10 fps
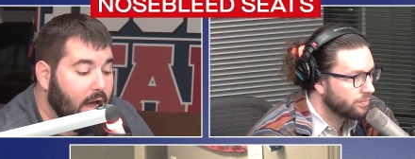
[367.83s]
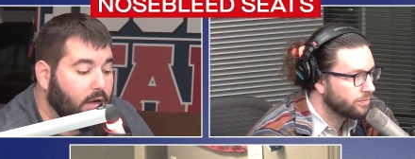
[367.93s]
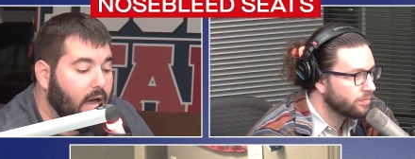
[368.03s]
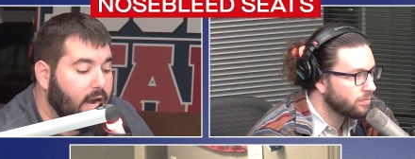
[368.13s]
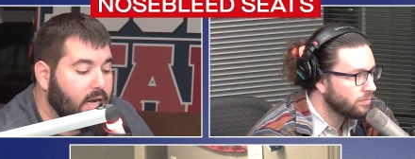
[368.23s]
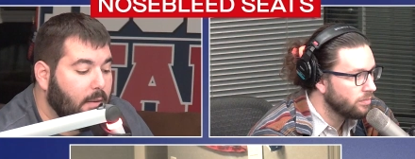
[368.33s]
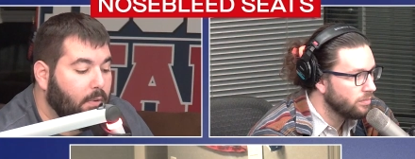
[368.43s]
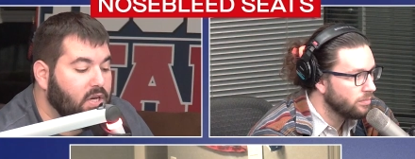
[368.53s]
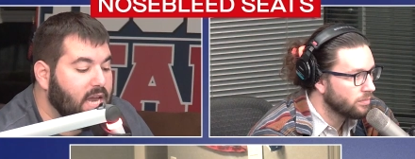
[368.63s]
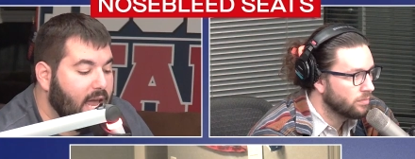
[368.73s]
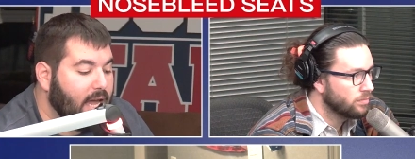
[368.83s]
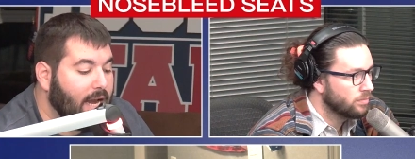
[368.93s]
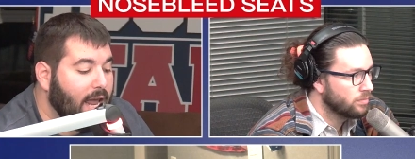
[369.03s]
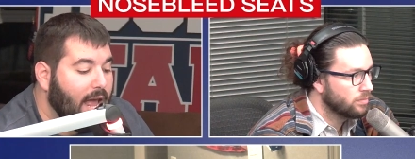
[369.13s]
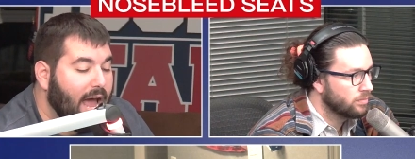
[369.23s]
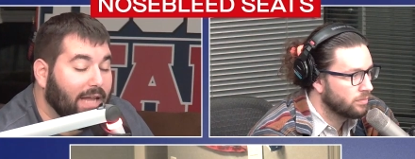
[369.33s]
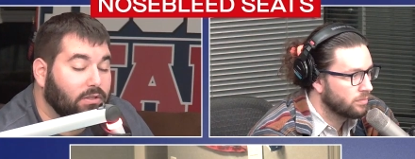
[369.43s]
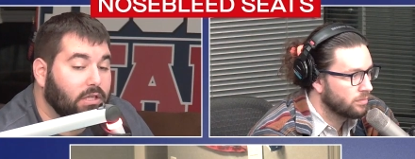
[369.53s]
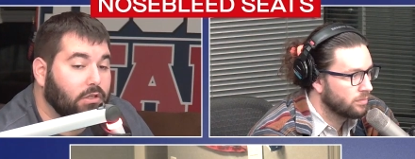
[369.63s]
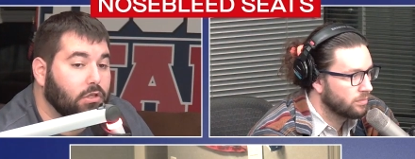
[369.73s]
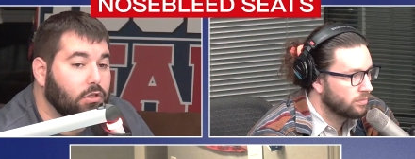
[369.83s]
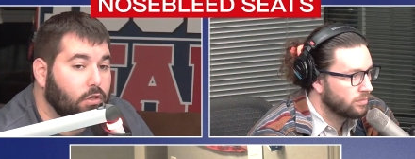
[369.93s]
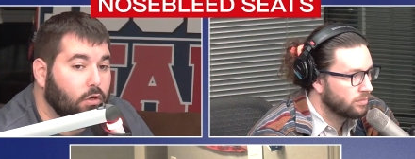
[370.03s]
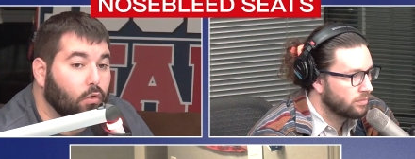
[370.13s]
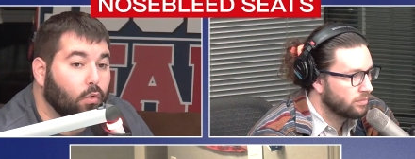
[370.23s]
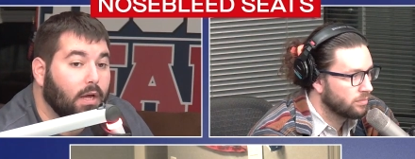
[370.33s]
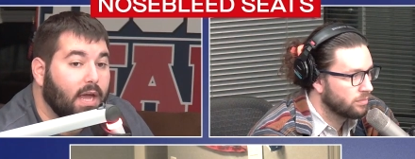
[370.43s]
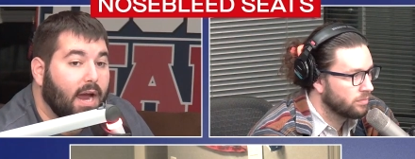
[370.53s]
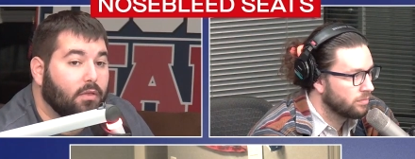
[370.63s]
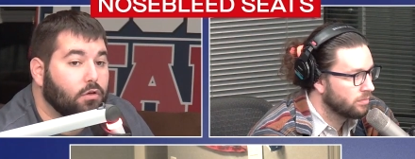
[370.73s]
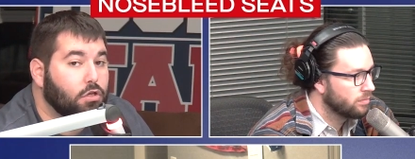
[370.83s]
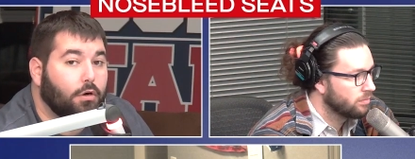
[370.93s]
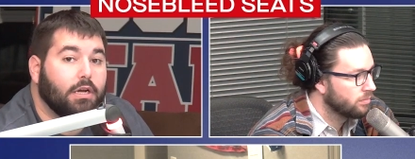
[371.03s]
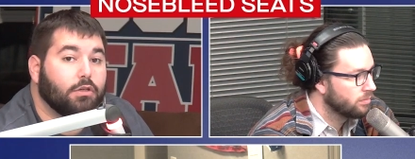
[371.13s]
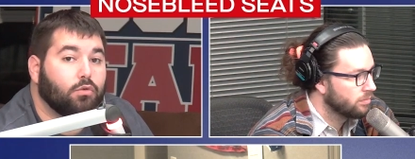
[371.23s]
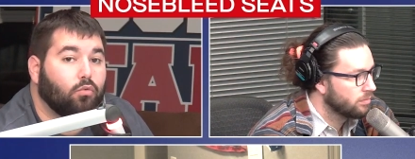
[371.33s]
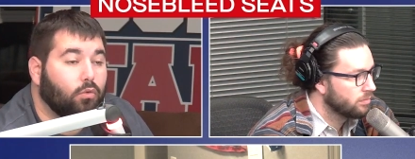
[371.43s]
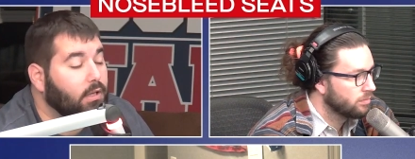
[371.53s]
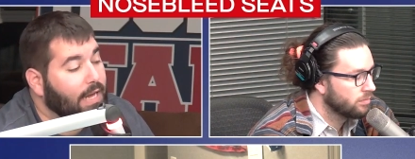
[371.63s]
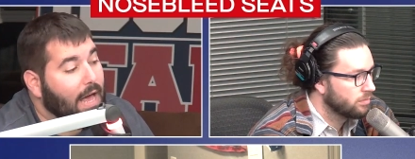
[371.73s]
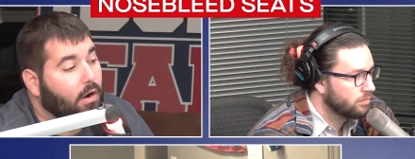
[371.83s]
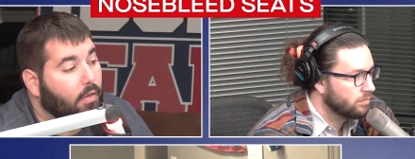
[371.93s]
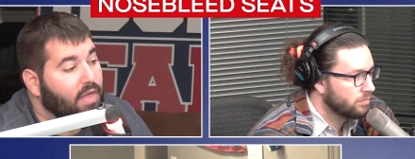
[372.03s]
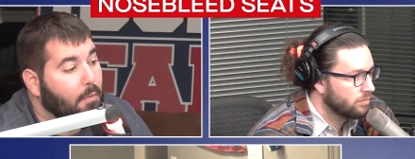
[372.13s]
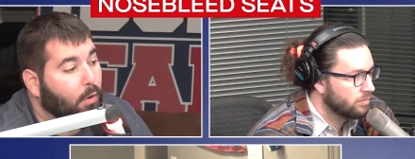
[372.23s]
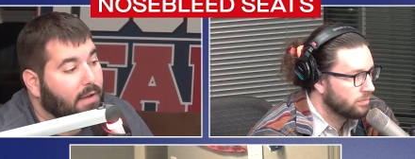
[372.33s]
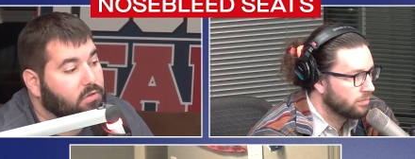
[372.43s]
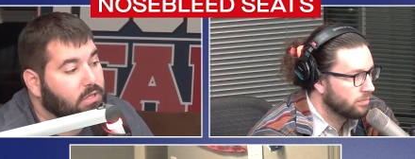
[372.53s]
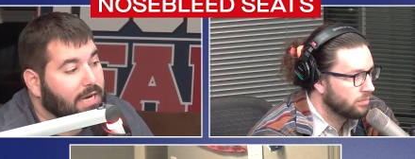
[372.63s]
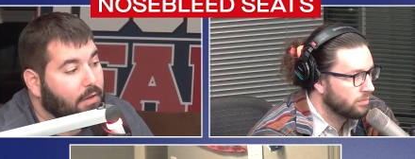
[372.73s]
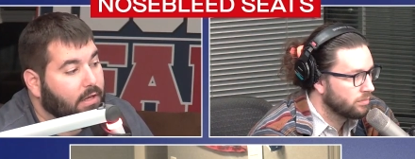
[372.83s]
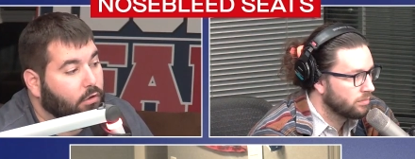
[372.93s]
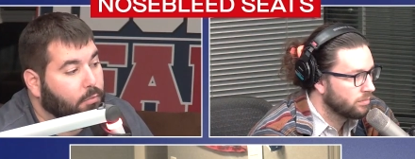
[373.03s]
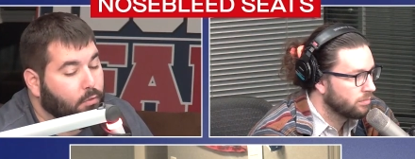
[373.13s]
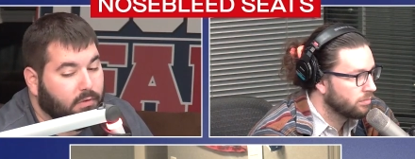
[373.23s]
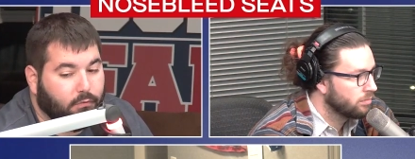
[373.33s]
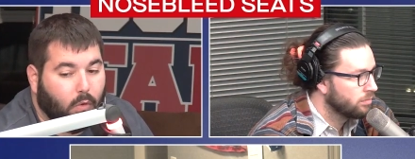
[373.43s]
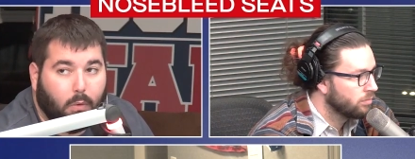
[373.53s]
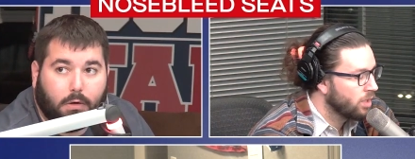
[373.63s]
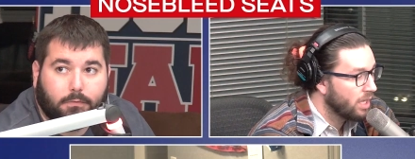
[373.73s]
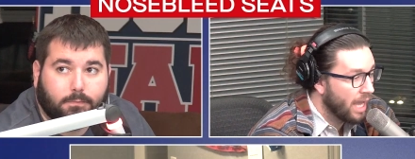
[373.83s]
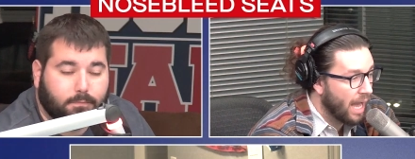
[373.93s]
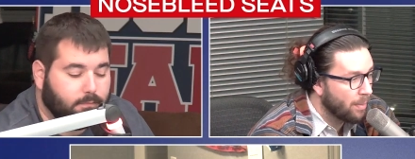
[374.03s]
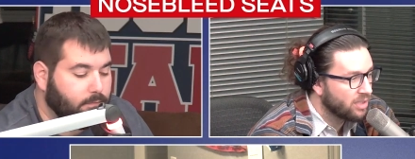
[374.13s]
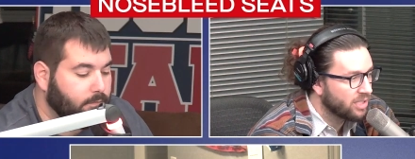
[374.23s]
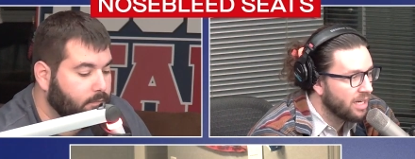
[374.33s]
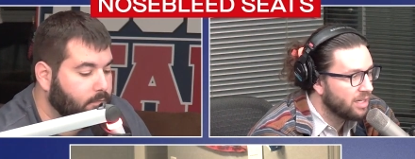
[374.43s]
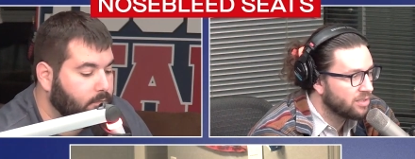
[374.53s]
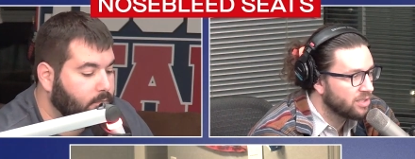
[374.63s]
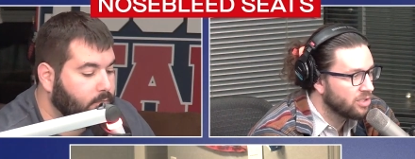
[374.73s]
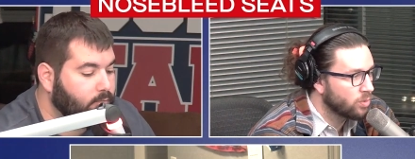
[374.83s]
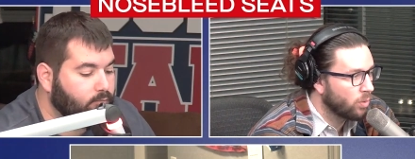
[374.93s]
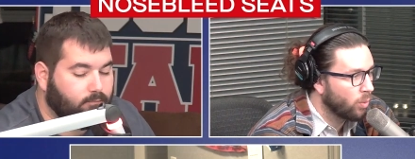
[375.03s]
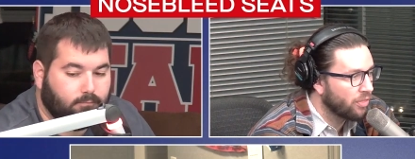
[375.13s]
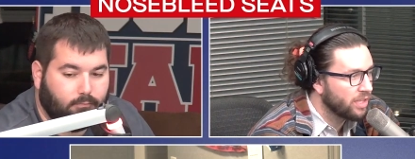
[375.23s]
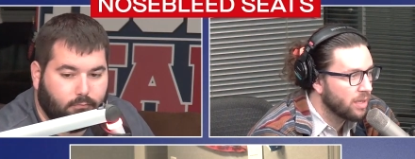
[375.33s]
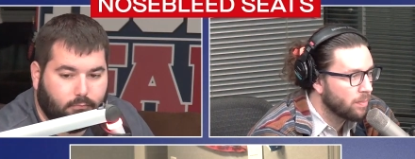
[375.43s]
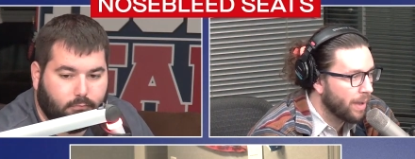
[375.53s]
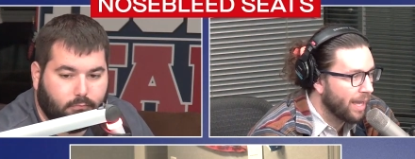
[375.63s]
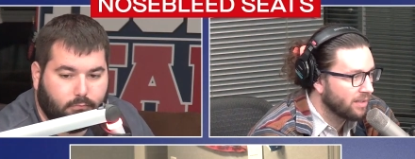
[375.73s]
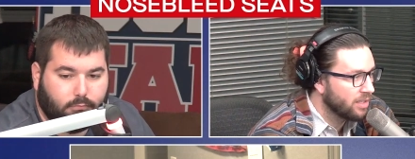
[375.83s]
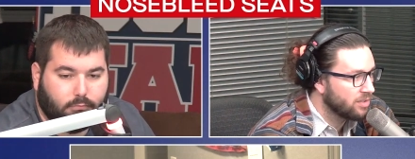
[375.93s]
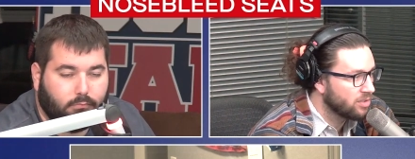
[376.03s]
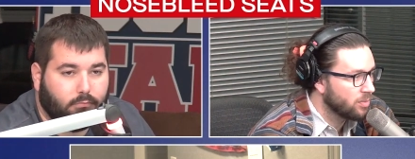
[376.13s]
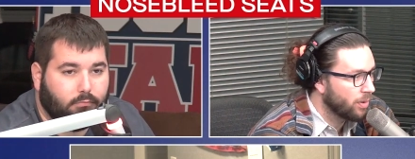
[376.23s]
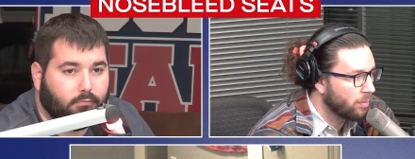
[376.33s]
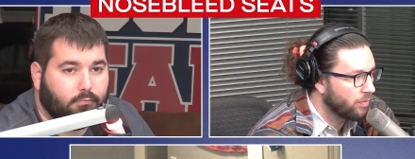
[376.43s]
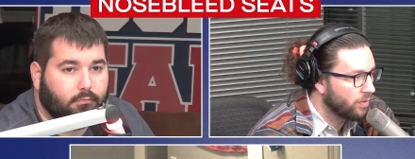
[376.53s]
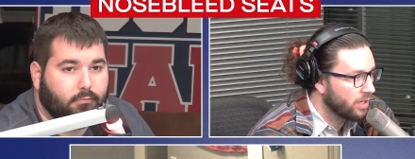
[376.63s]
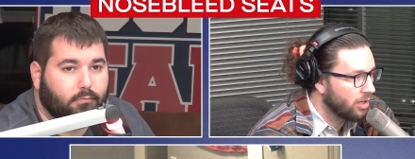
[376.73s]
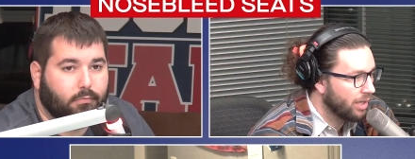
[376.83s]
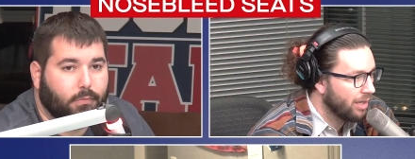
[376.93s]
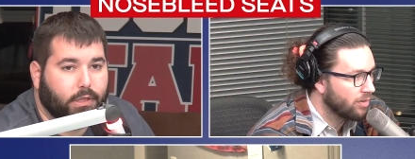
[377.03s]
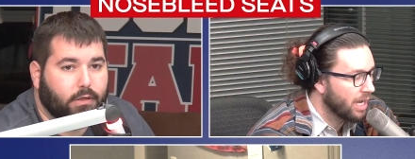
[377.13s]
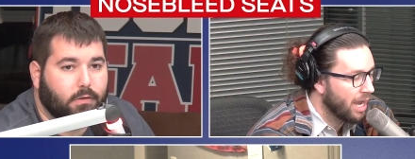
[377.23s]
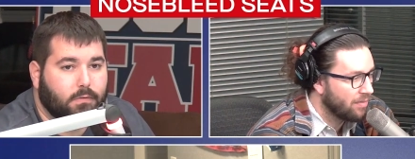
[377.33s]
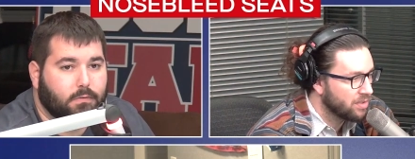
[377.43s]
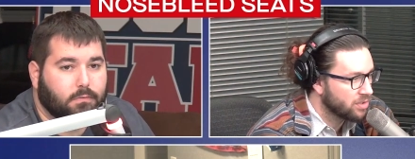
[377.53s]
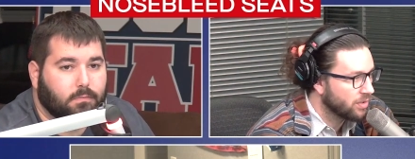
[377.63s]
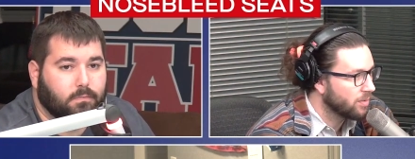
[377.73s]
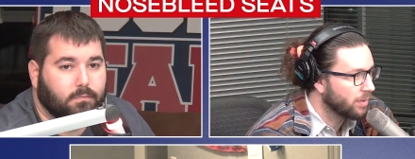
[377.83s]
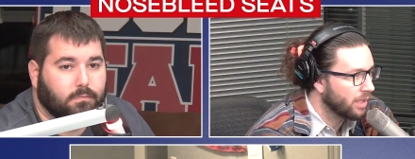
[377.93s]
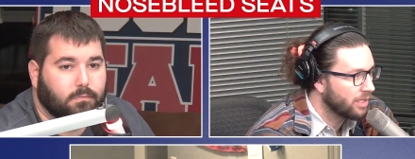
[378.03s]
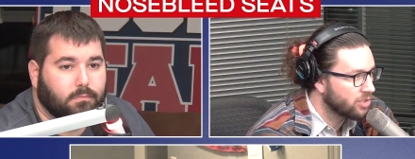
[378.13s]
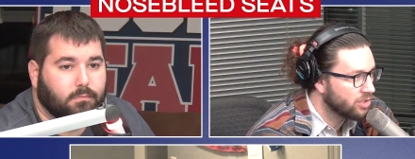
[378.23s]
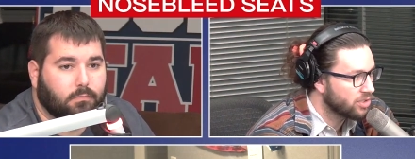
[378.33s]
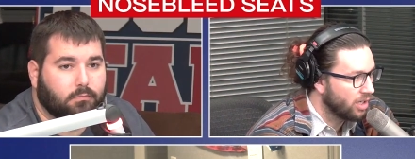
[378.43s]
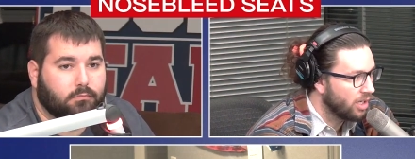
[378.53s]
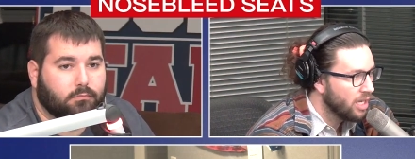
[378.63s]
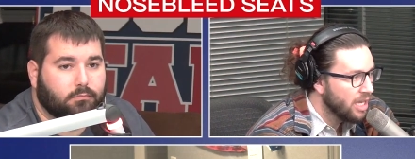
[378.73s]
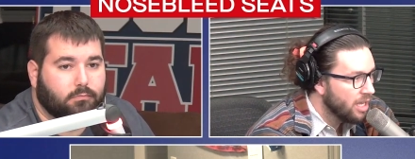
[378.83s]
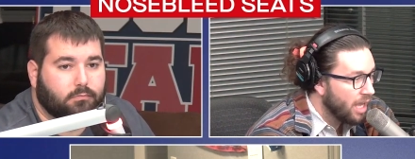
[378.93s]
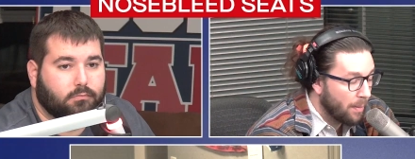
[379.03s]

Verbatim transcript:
Speaker 1: got at number 10 at 6-2, and the jury is really out on them. We'll have to see how they look moving forward.
Speaker 2: Yeah, I'm excited to see sort of what the impact is. It's a bummer for Derrick Henry, obviously, but like just a I mean,